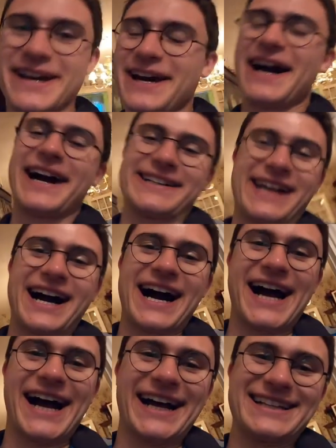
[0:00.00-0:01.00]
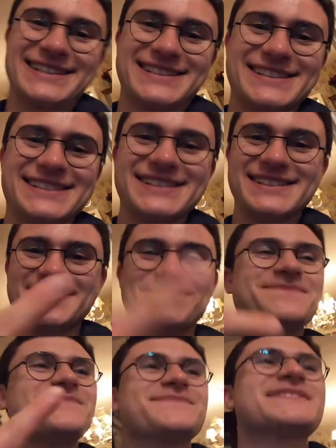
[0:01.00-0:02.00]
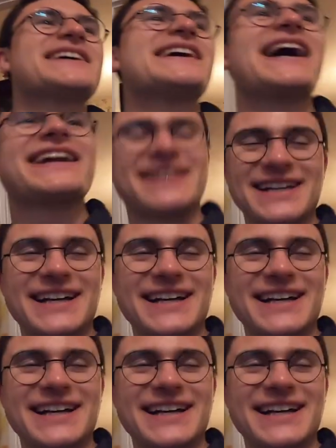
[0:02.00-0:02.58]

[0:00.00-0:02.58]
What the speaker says: Hi, guys. Say hi to the